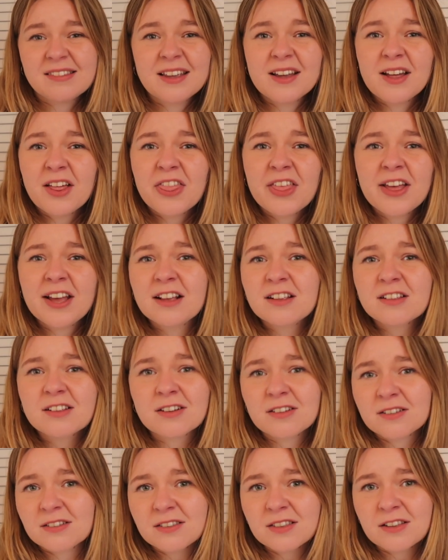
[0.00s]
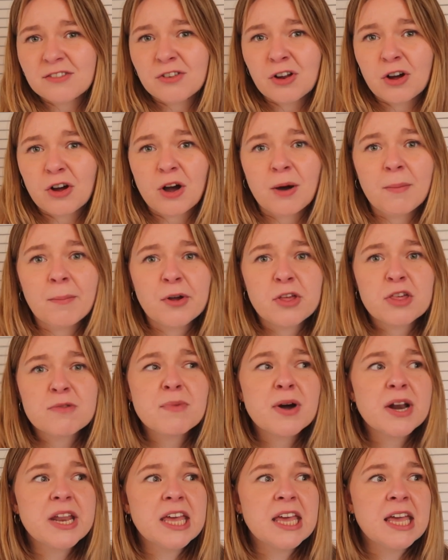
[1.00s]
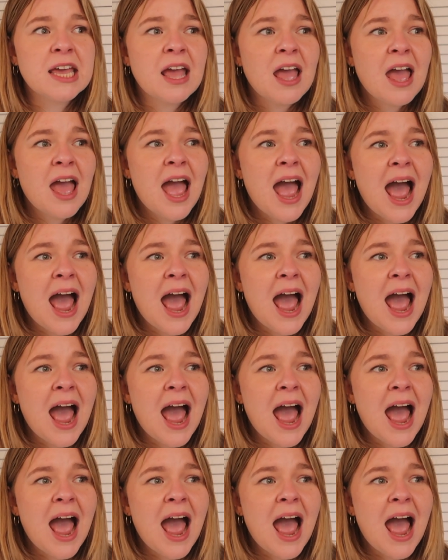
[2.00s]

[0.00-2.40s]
steal things because they've not got much money,